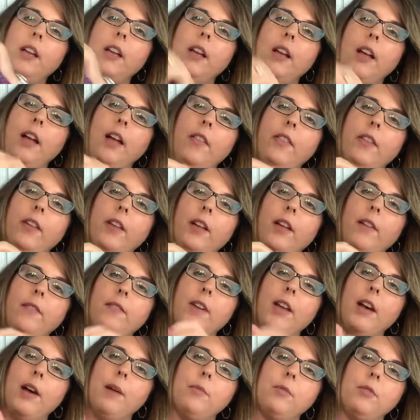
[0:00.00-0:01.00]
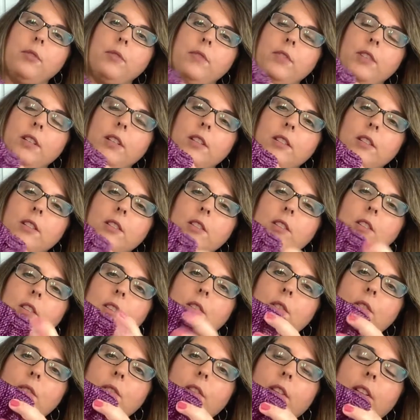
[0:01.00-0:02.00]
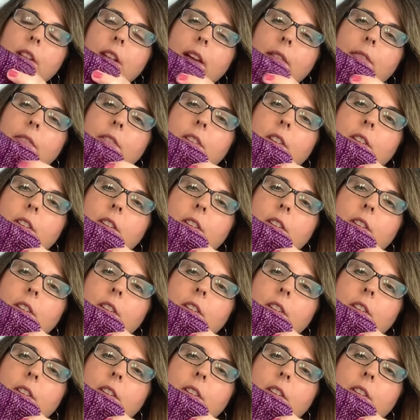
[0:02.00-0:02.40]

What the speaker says: And then I've now moved into the Life